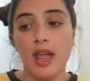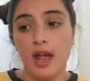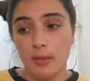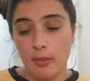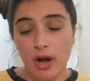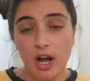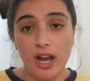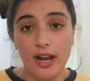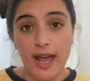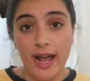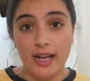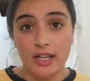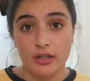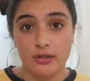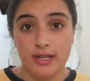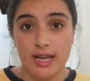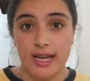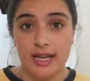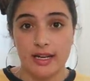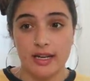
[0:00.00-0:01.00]
I went on
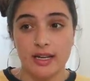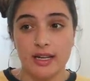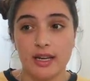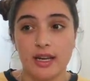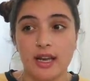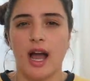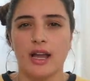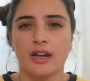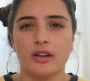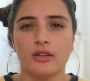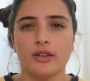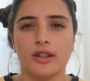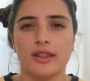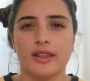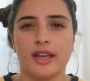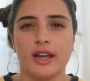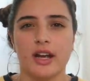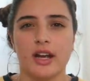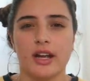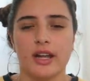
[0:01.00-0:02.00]
Accutane. I know that
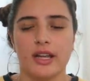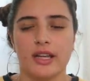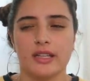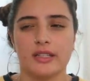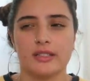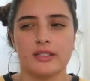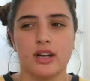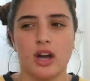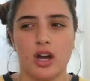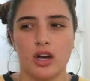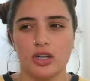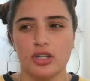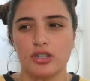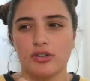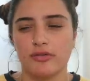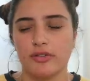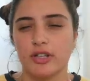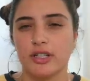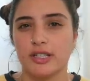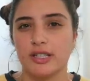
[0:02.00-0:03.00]
there is
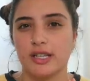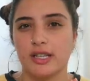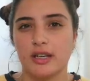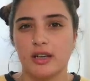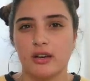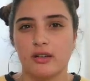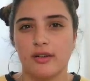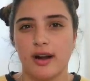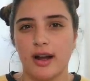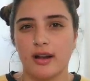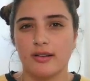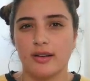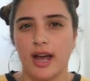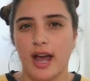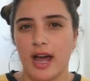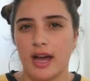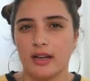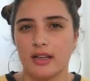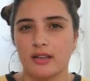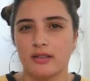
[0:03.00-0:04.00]
controversy around
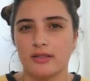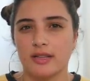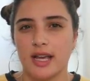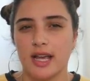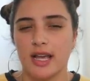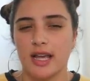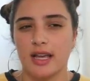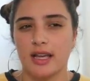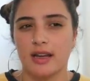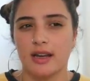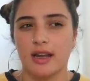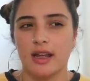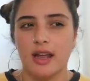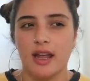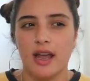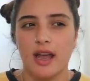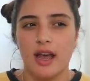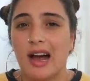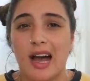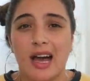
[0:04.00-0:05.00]
Accutane.
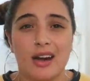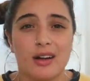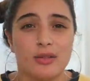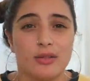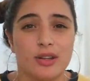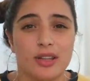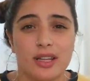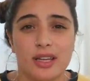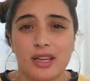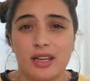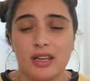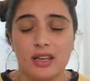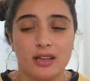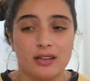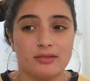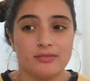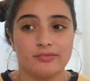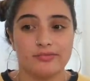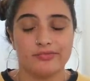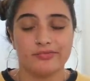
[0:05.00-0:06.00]
I don't really
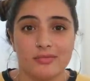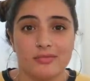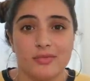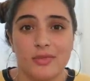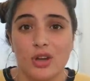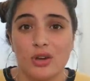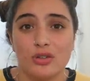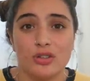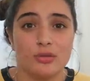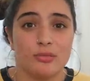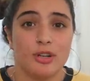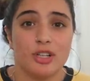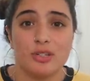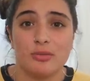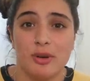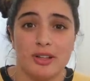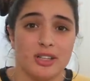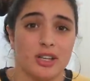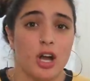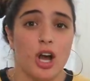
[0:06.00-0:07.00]
know too much
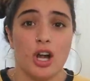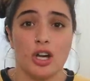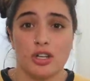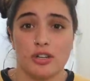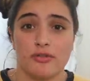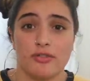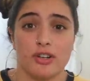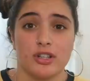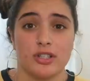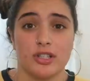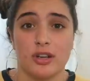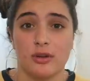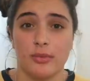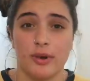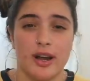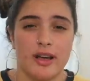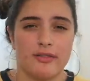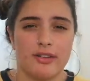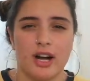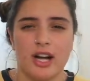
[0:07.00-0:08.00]
about the controversy or
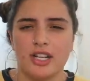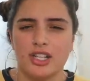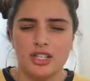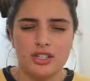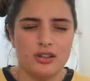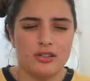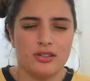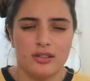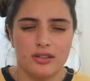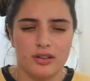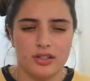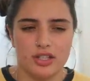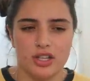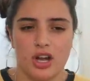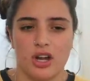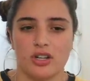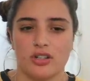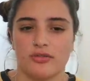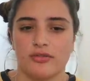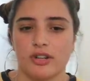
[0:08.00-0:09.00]
whatever. I just know that there's
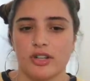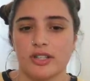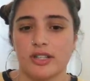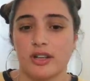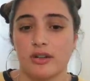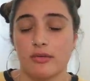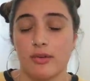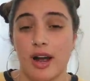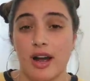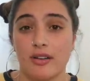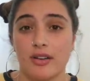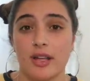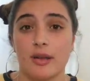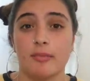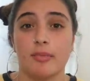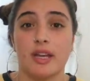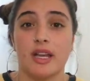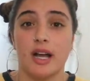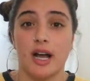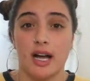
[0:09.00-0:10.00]
controversy around
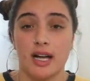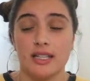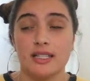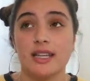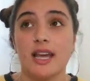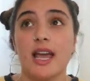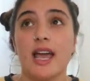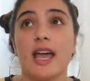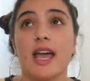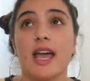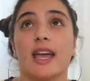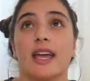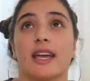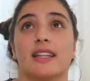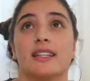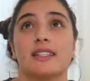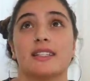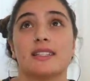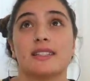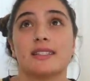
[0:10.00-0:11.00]
it because
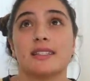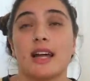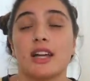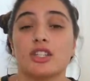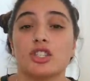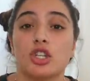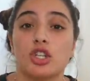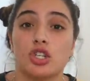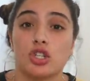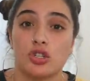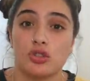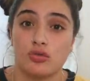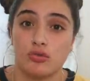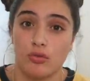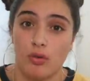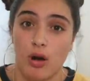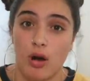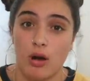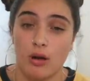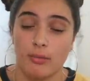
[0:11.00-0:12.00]
it's such a
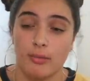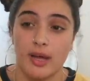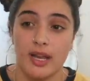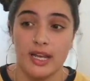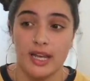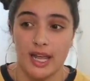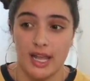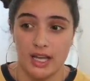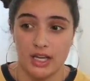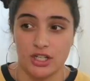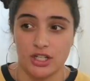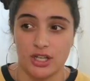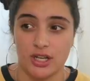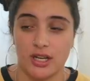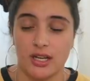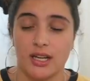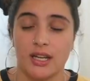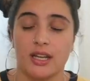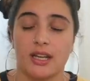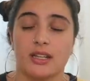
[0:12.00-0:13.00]
strong
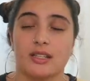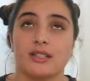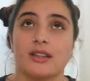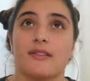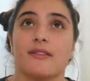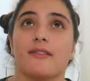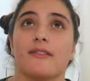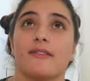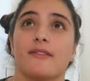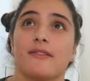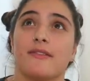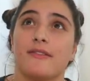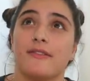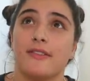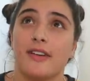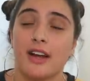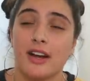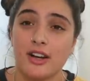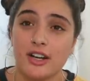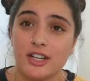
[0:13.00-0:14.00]
medication. It is
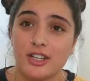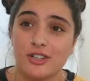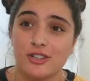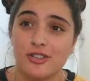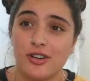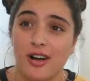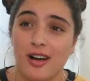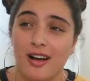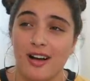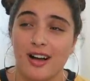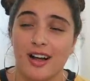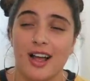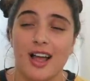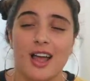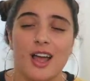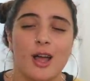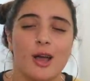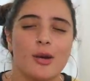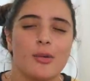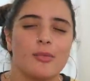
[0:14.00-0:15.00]
very strong,
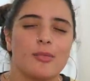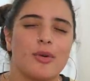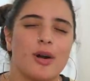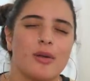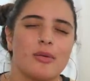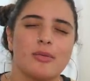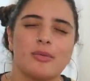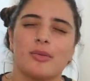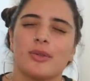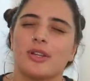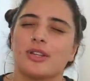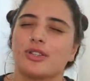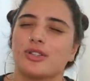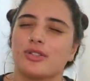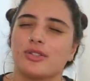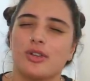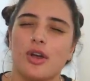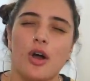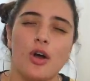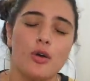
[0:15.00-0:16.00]
probably
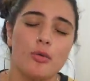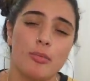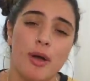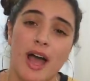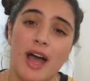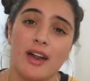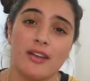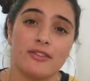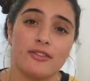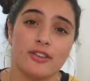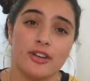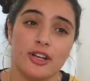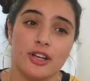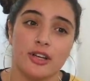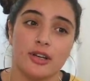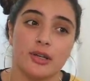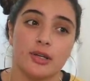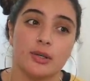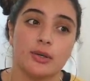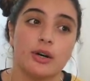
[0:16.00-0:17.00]
so bad for
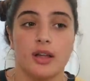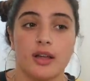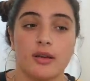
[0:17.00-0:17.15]
you.